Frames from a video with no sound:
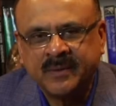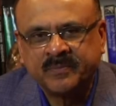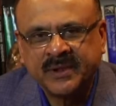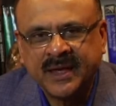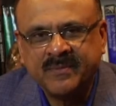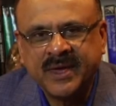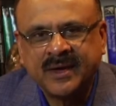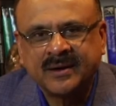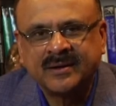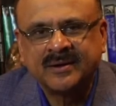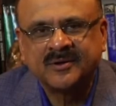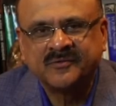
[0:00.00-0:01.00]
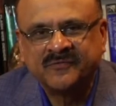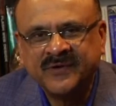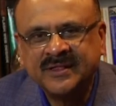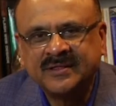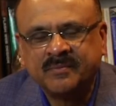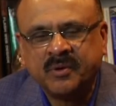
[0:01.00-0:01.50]
a playmaker, to
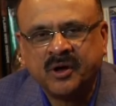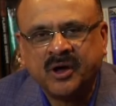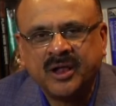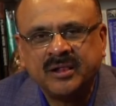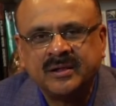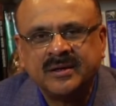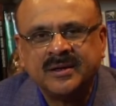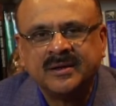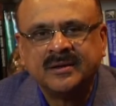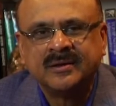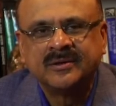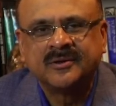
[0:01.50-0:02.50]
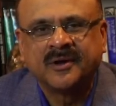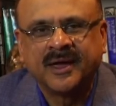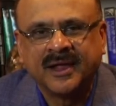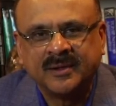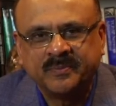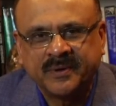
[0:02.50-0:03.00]
feed the ball, to
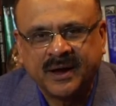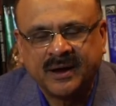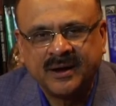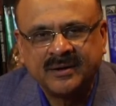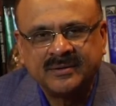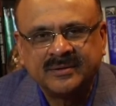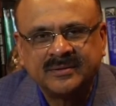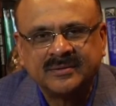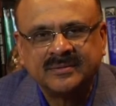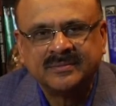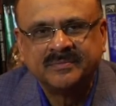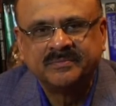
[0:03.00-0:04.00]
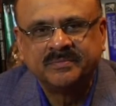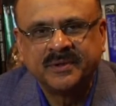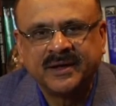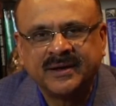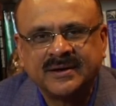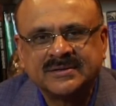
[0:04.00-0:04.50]
help our
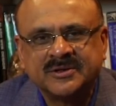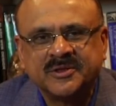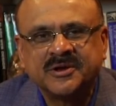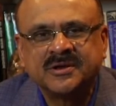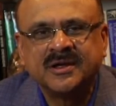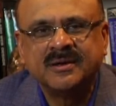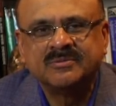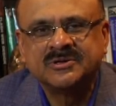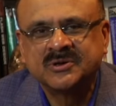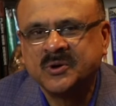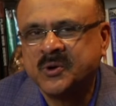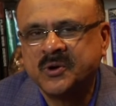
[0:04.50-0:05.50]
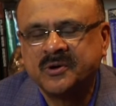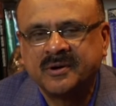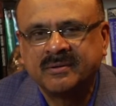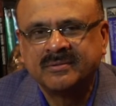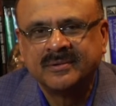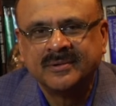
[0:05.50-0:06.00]
players on the team
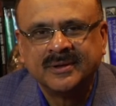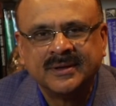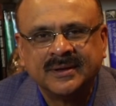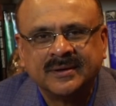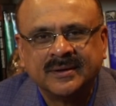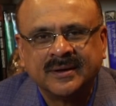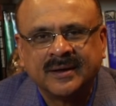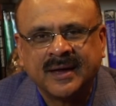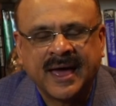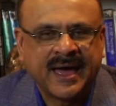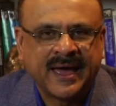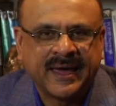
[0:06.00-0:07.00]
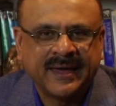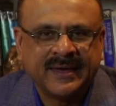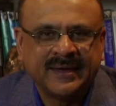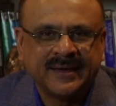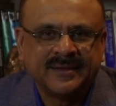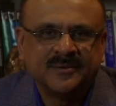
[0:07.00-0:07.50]
score high
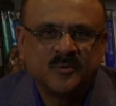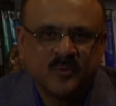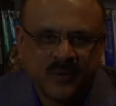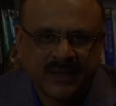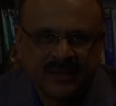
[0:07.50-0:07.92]
and win.